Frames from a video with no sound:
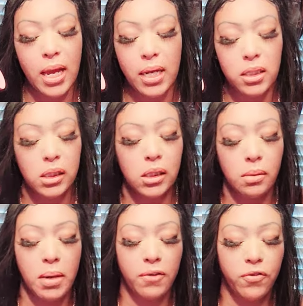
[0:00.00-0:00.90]
honestly,
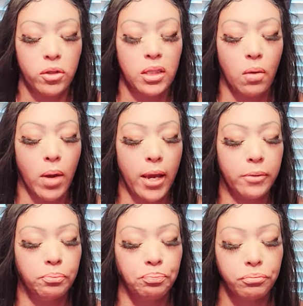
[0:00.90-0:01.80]
somebody feels that
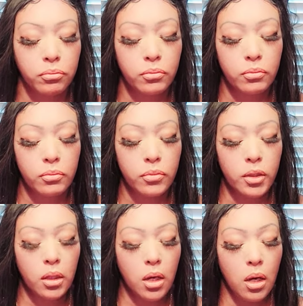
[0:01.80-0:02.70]
way.
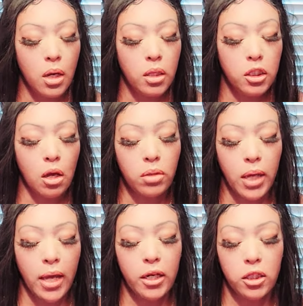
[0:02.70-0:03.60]
So,
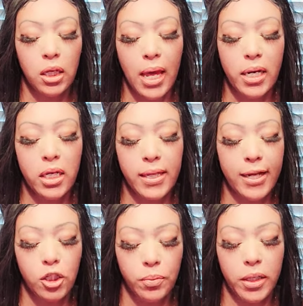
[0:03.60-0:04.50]
yeah, there's a lot of
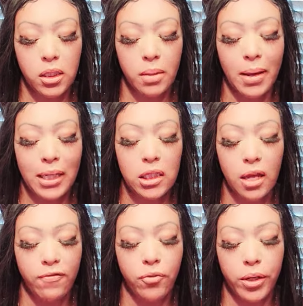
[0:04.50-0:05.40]
detachment. Somebody's
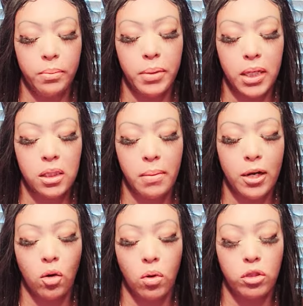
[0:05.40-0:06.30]
suffering because somebody
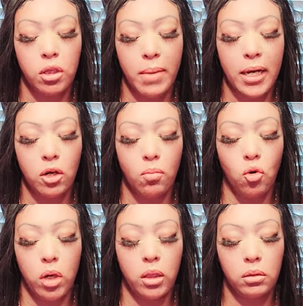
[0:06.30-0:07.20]
don't want somebody no
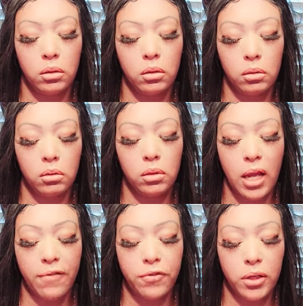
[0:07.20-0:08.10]
more.
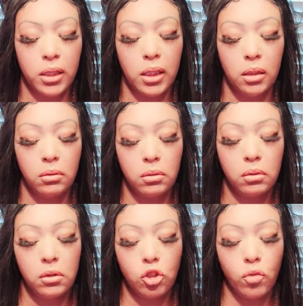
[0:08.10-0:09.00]
Definitely.
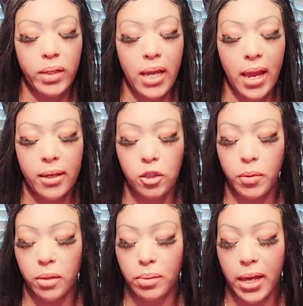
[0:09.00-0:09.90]
Too many games
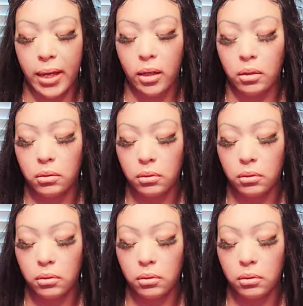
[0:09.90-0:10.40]
being played.